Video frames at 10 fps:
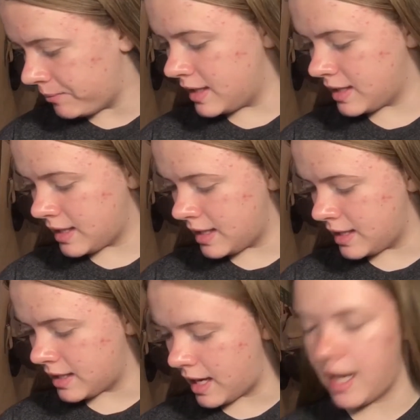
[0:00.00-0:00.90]
This
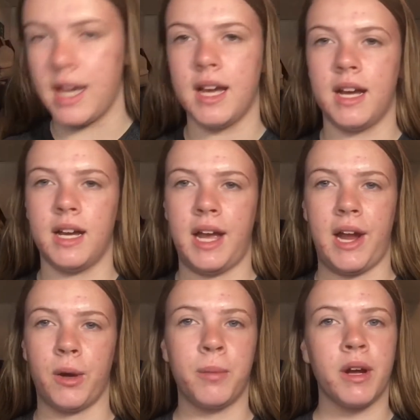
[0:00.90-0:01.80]
is a
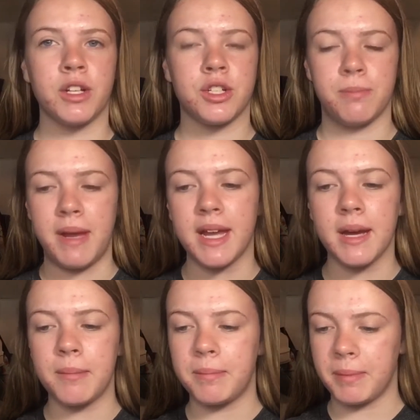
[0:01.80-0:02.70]
airbrush
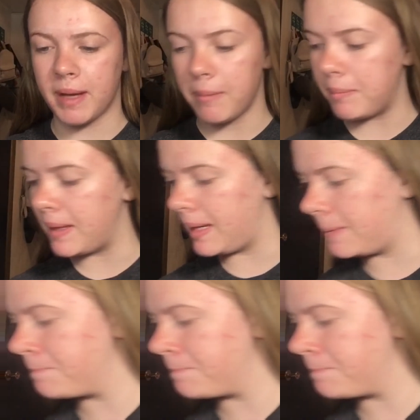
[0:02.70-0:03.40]
makeup company,